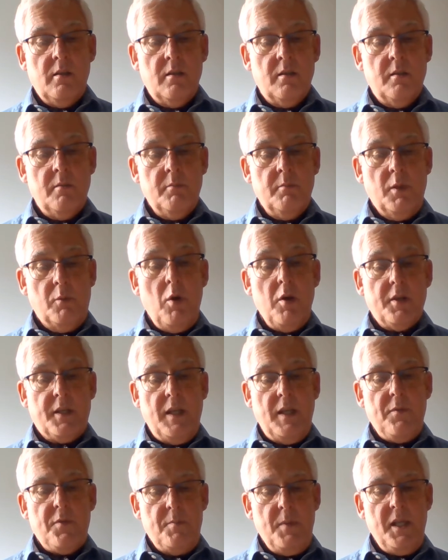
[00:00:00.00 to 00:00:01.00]
But what
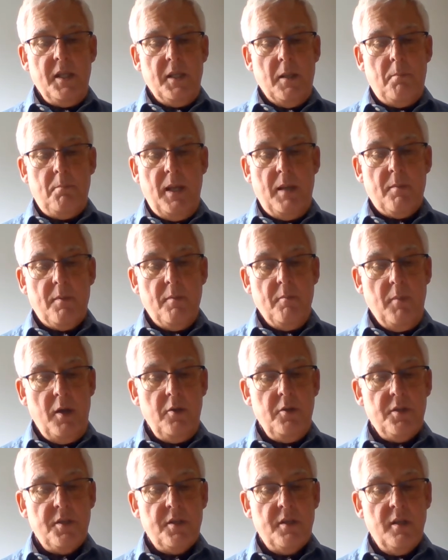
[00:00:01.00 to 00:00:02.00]
gives me the pip
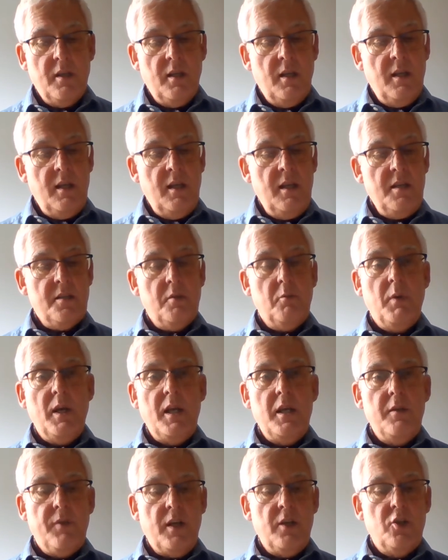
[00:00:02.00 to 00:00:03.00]
most is the way
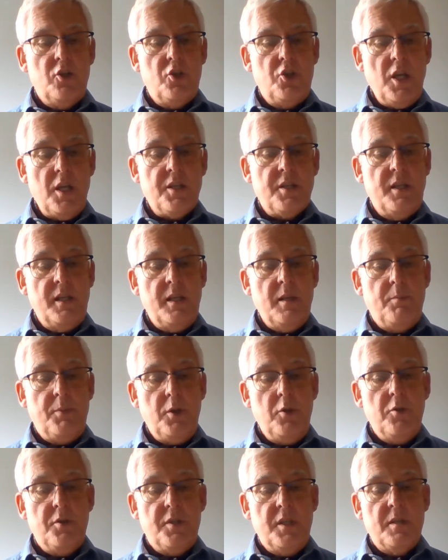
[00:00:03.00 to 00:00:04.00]
you've unjustly
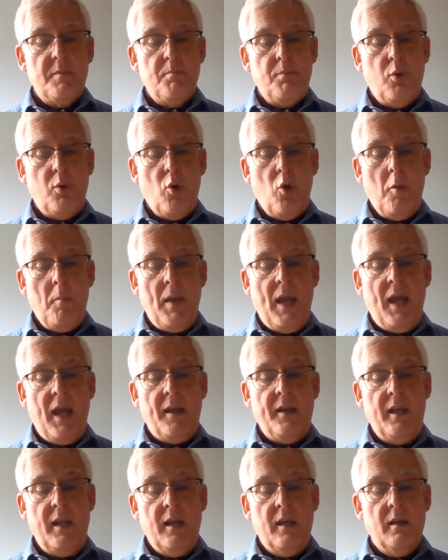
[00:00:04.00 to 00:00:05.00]
abused this poor man
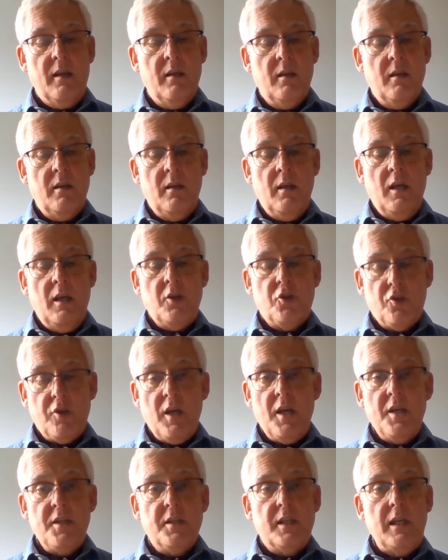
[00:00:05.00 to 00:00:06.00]
here, and
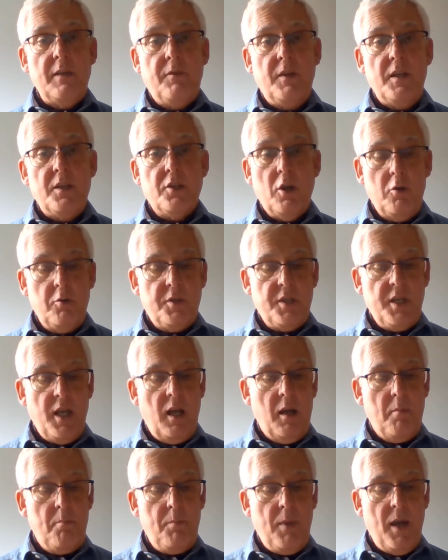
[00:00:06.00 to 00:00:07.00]
tried to give his hotel
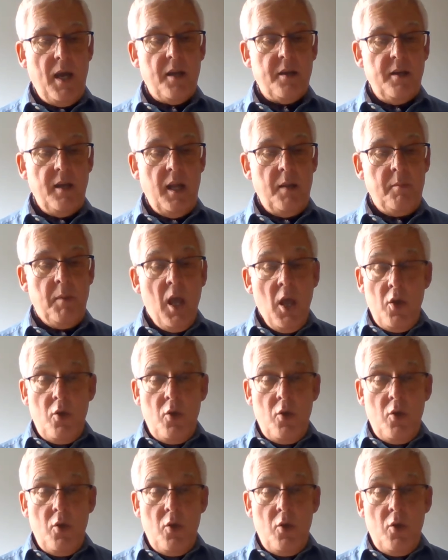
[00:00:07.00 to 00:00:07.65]
a bad name."